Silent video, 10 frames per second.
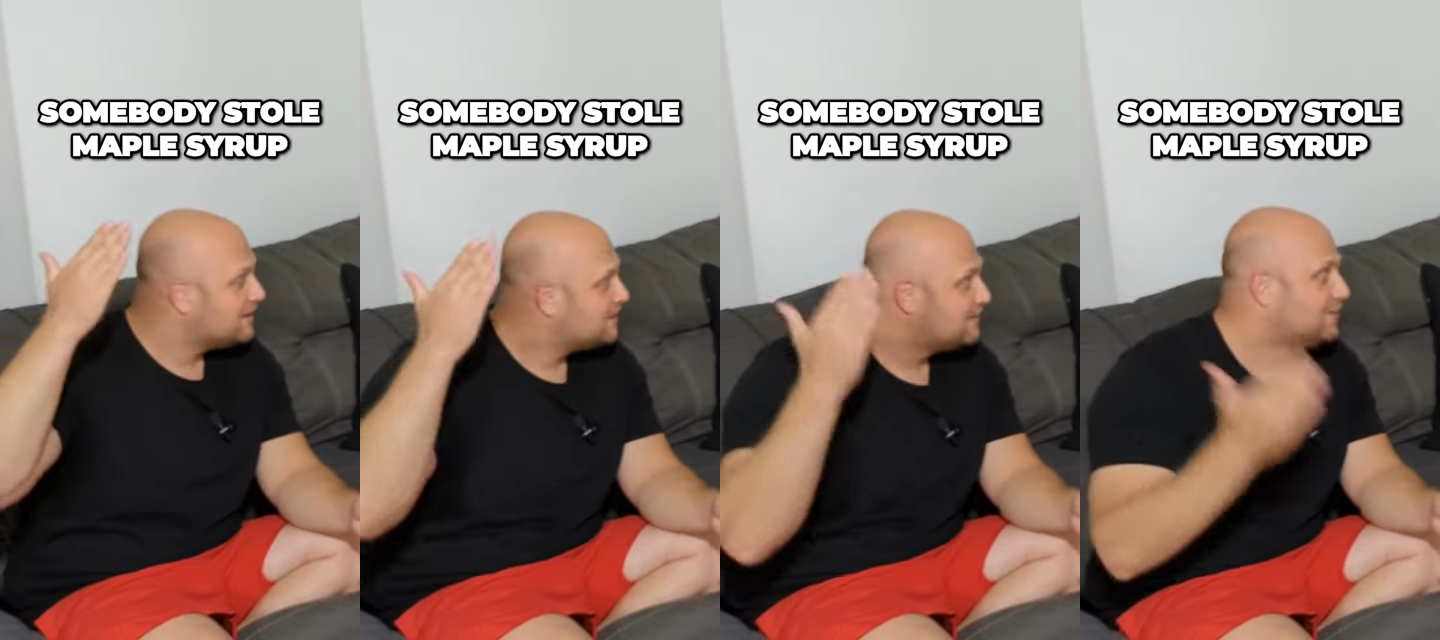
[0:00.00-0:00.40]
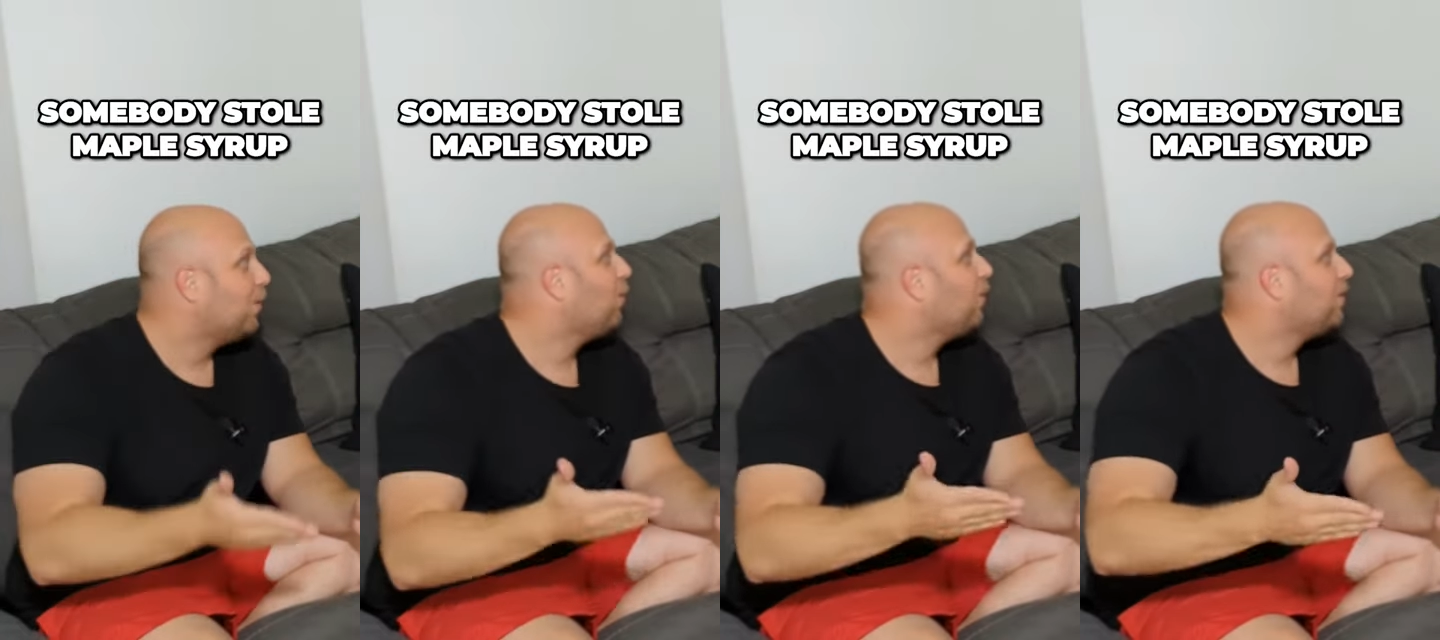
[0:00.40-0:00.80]

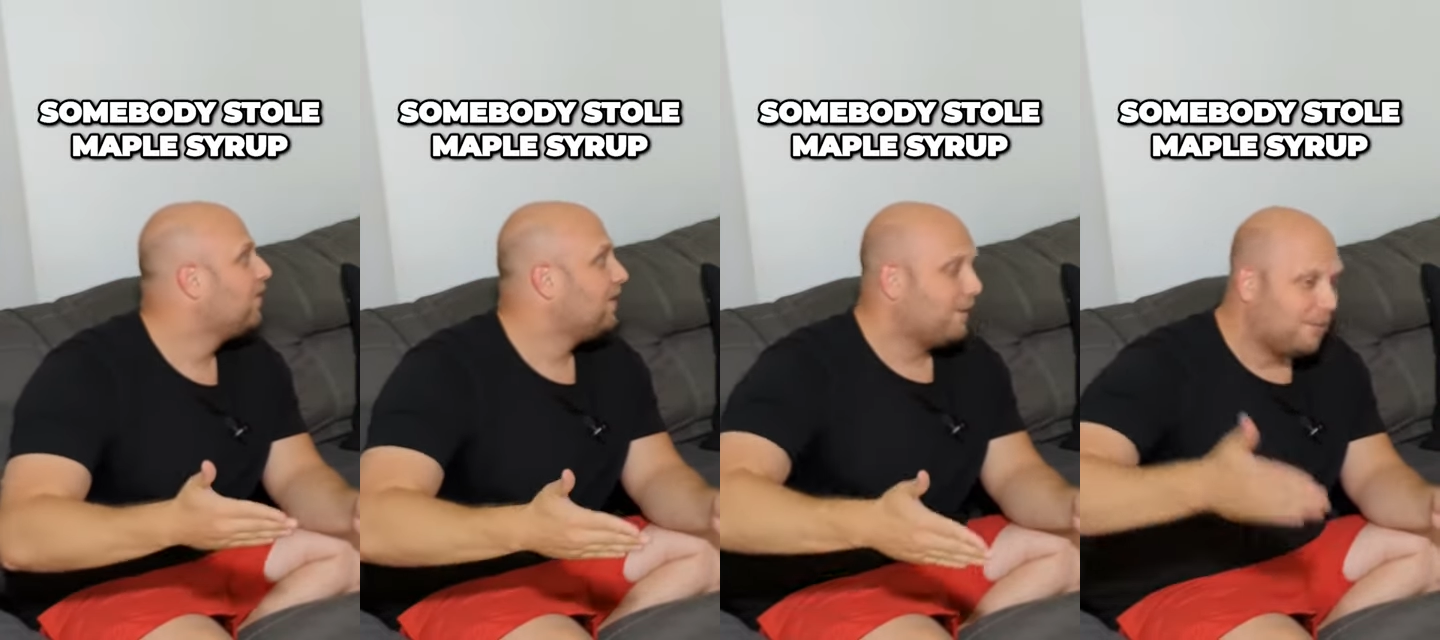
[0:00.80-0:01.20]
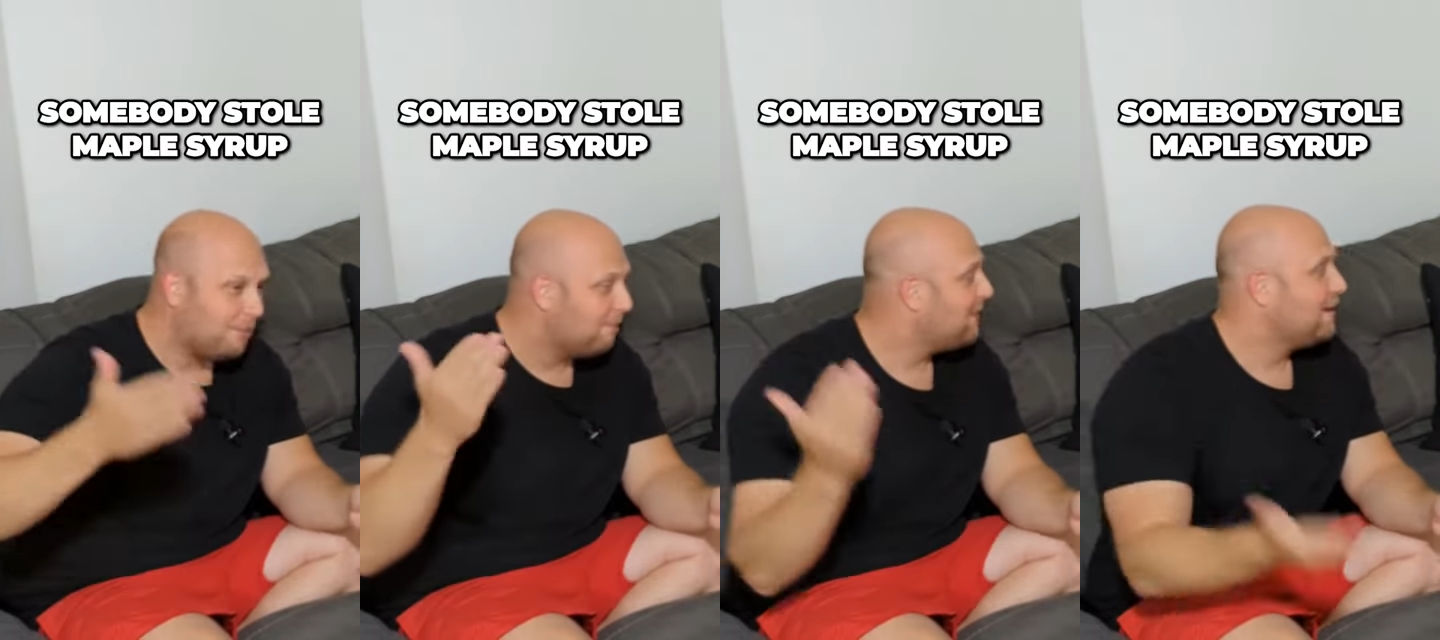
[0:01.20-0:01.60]
stole
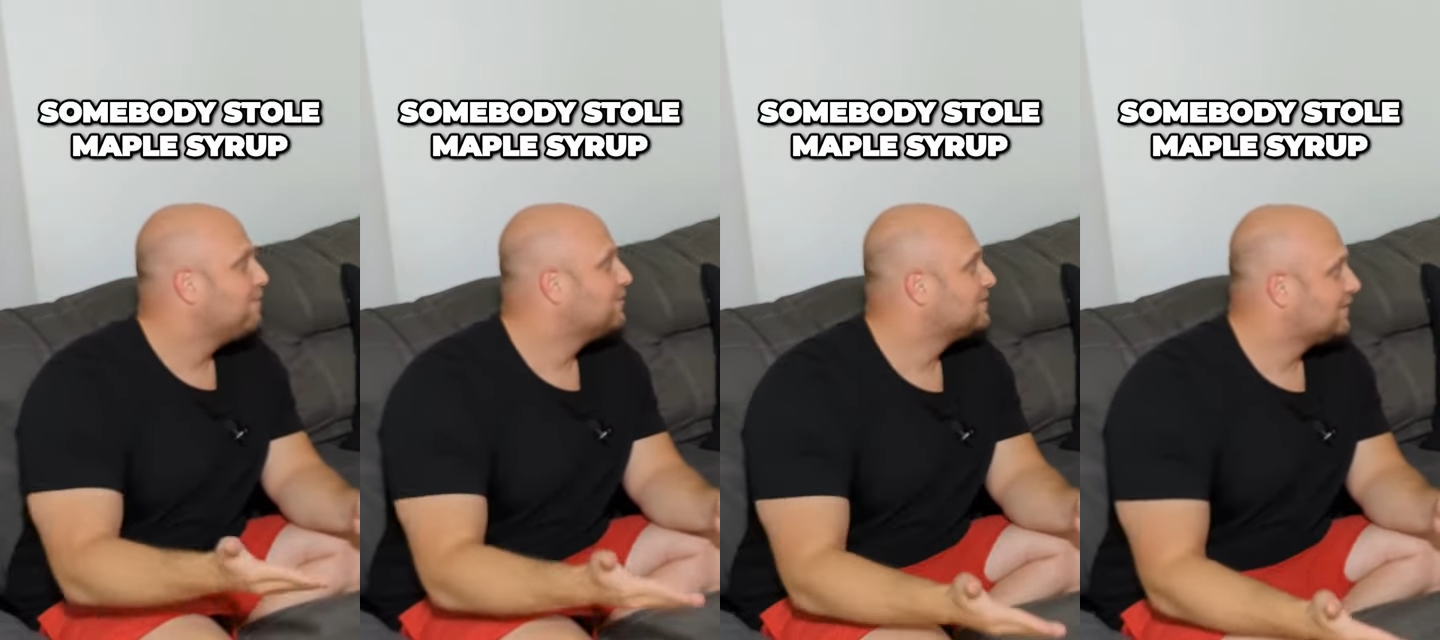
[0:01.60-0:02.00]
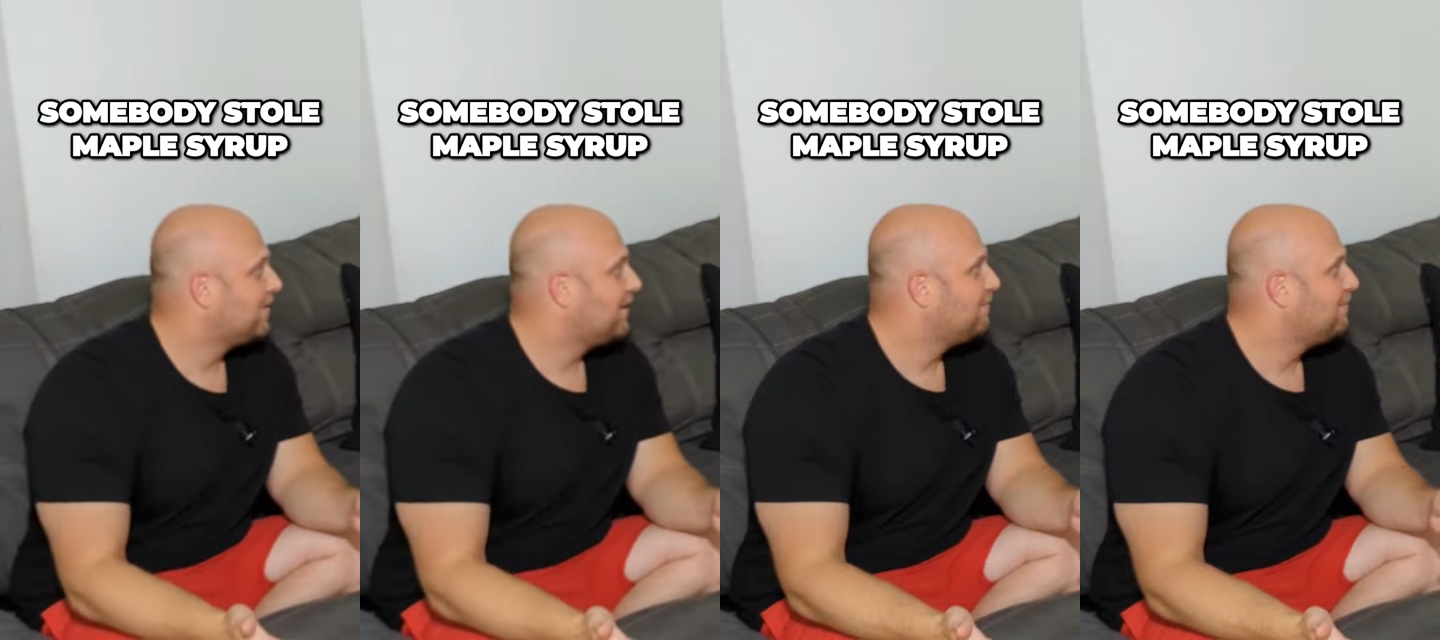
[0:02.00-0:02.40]
maple
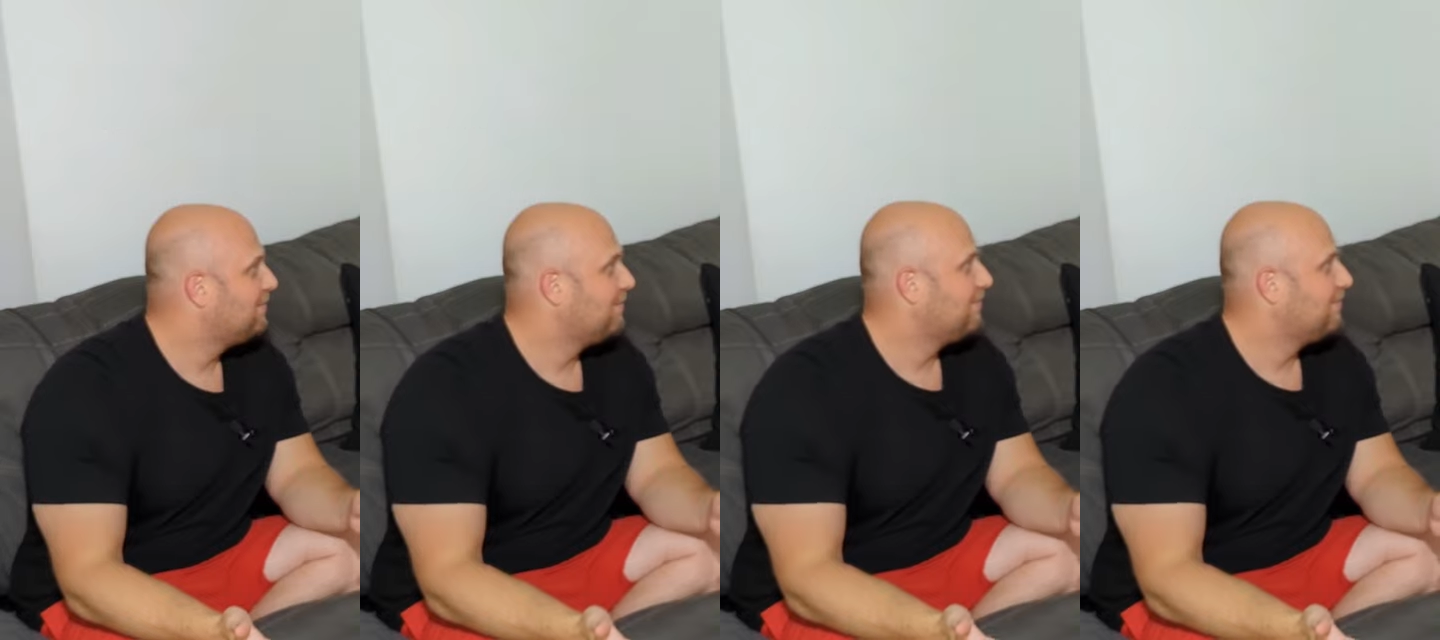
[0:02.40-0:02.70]
syrup.